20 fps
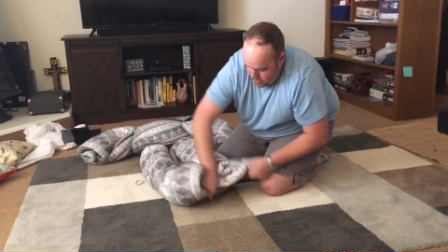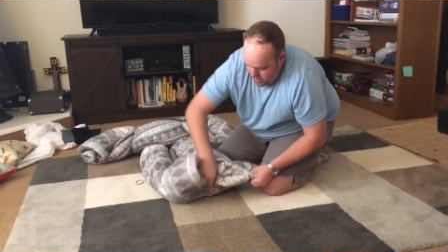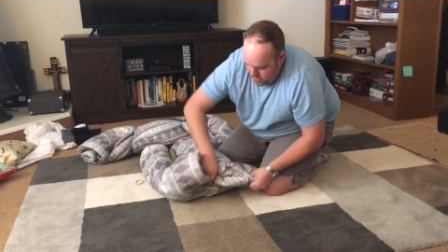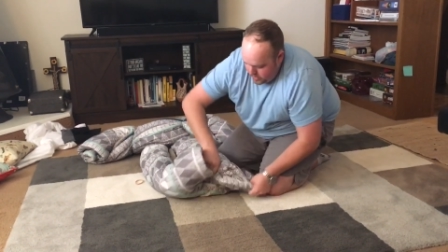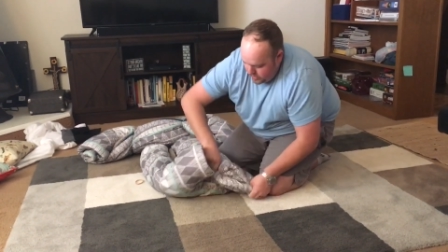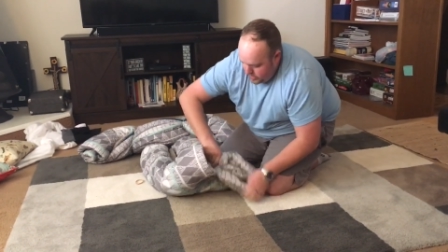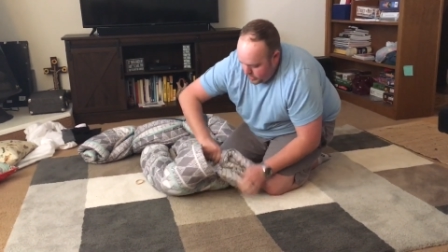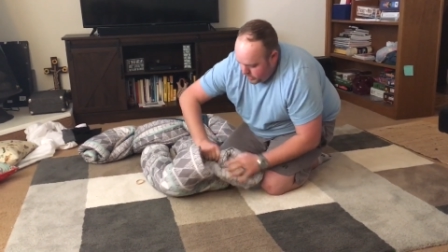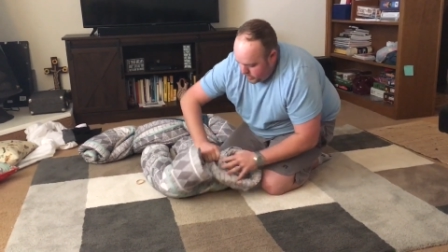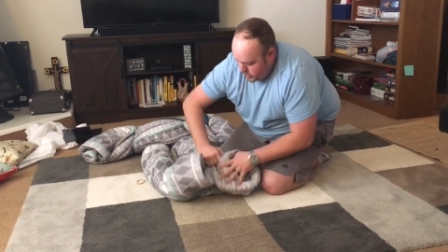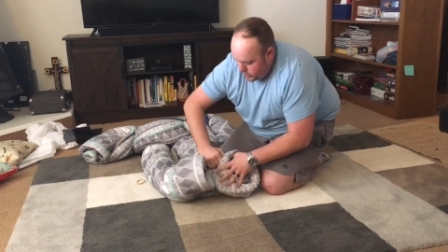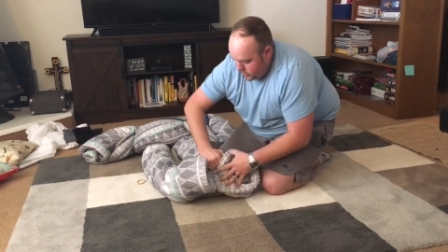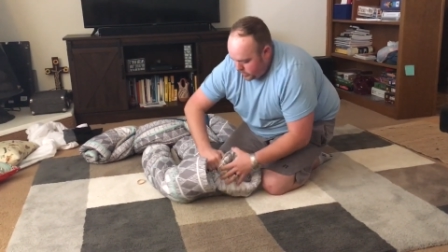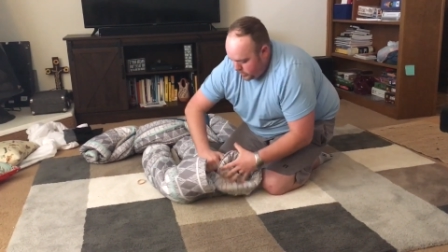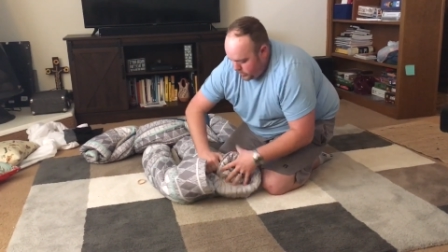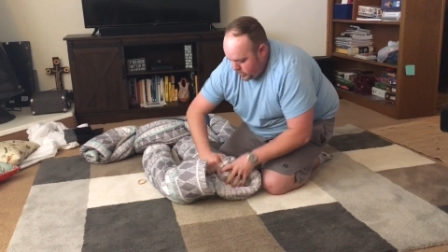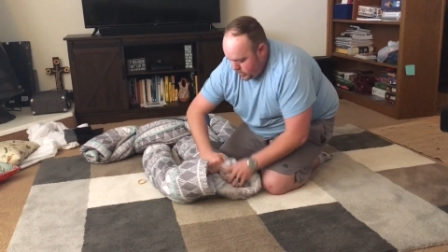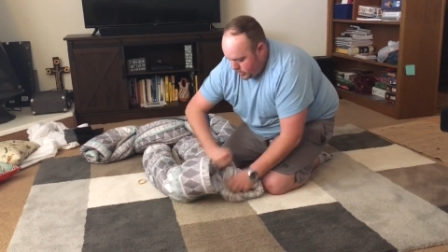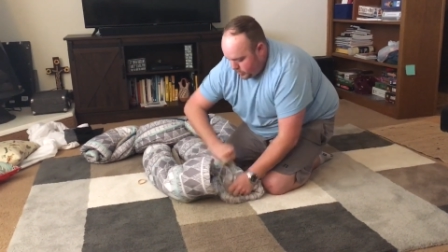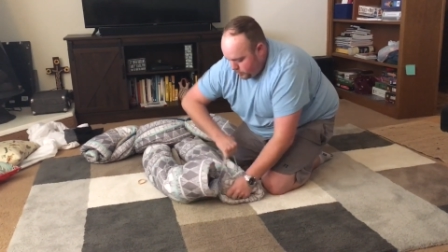this,
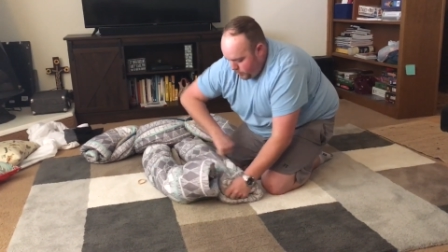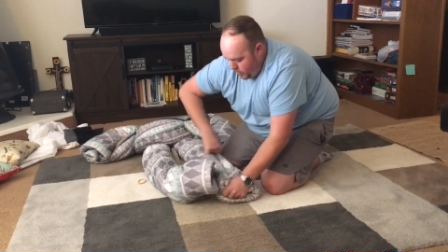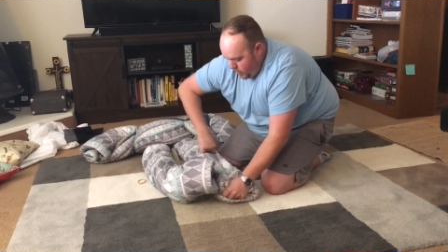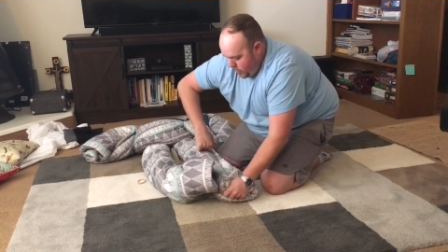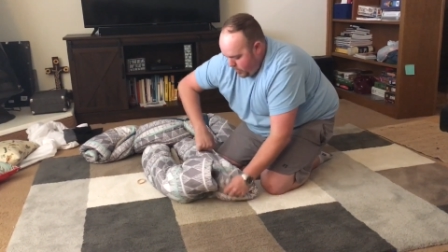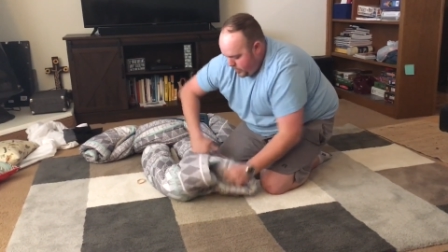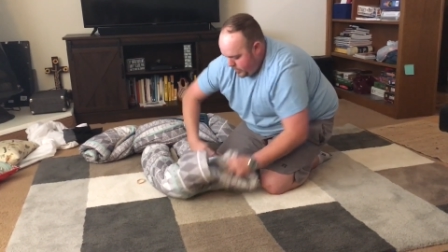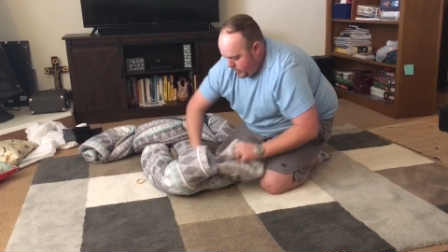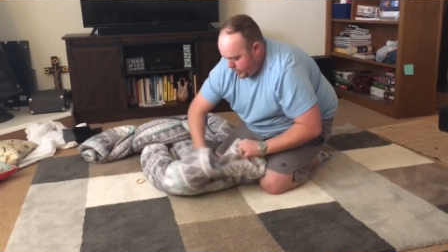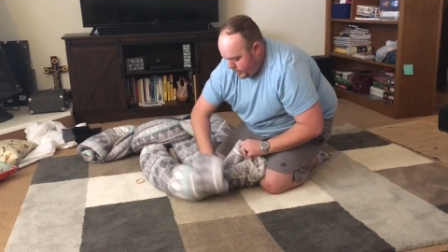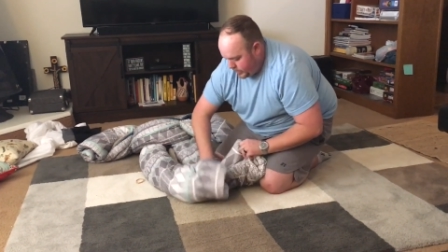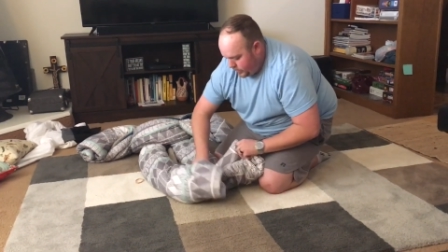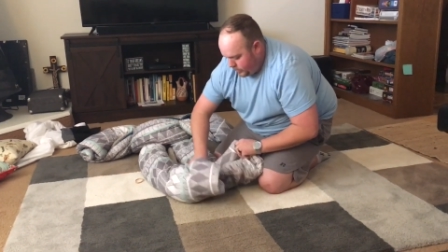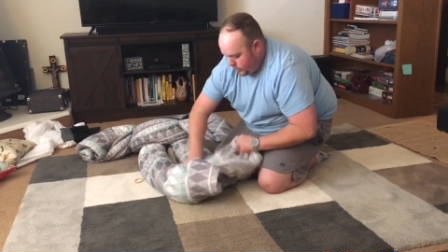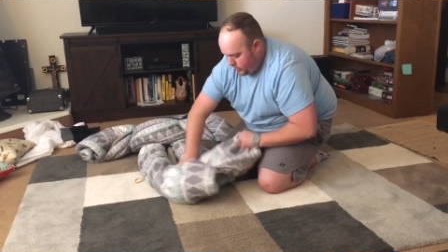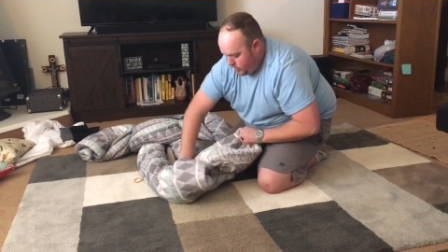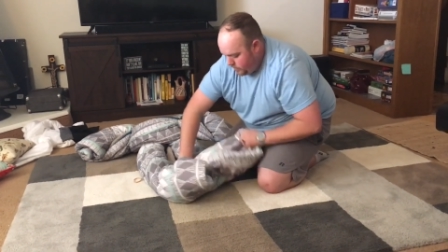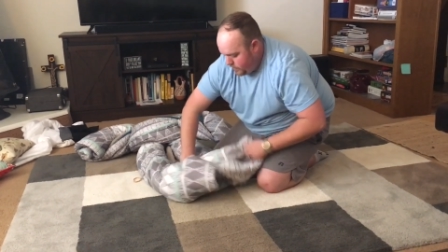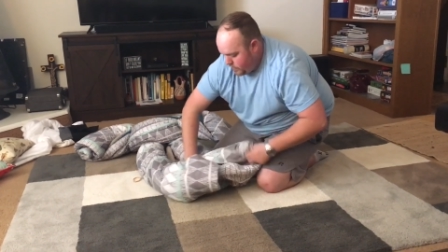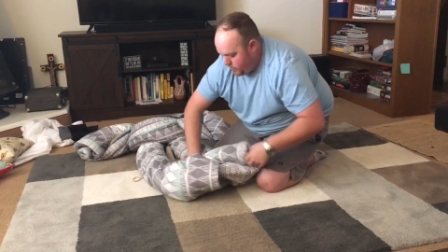this part is a
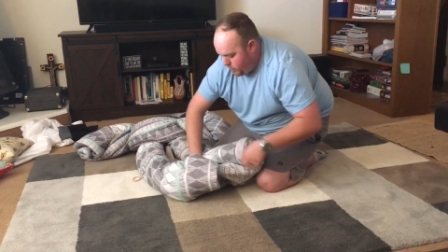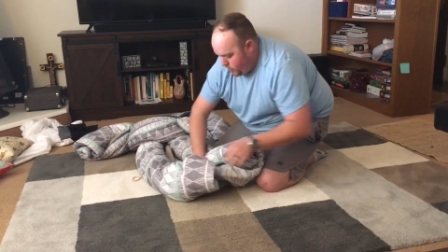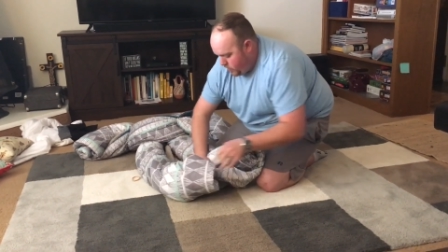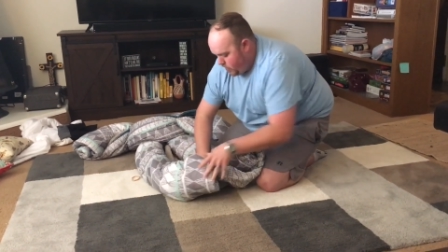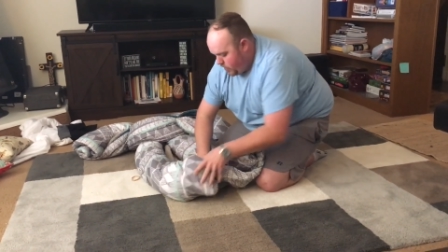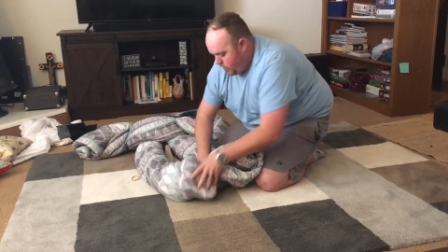little bit more